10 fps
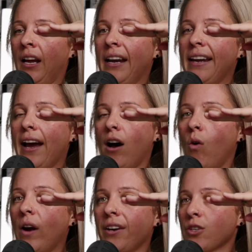Now,
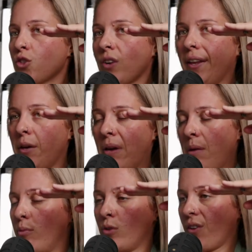in Australia,
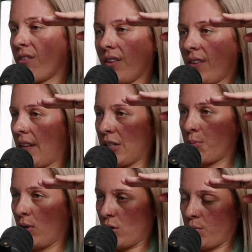people don't think that that's
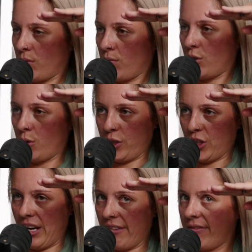possible to
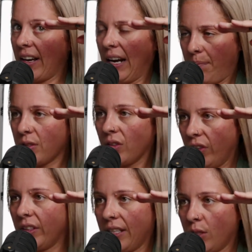achieve. It
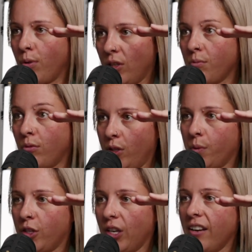absolutely is possible to
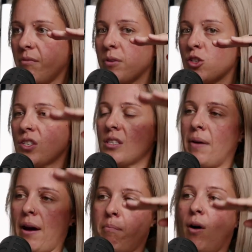achieve, but it's just
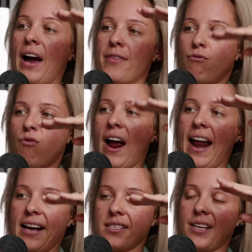about buying the right
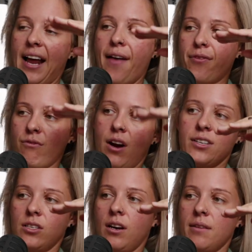asset at the right
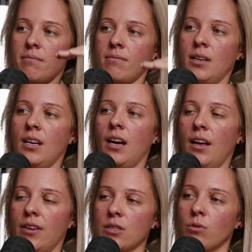time. And
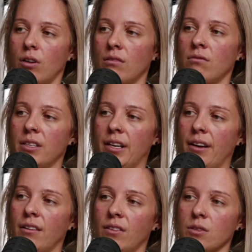that's what
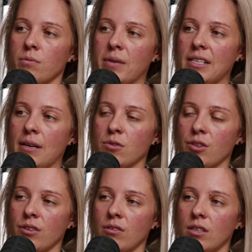my team
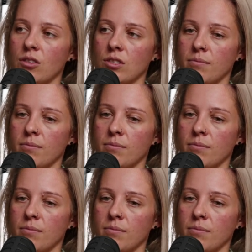do, is just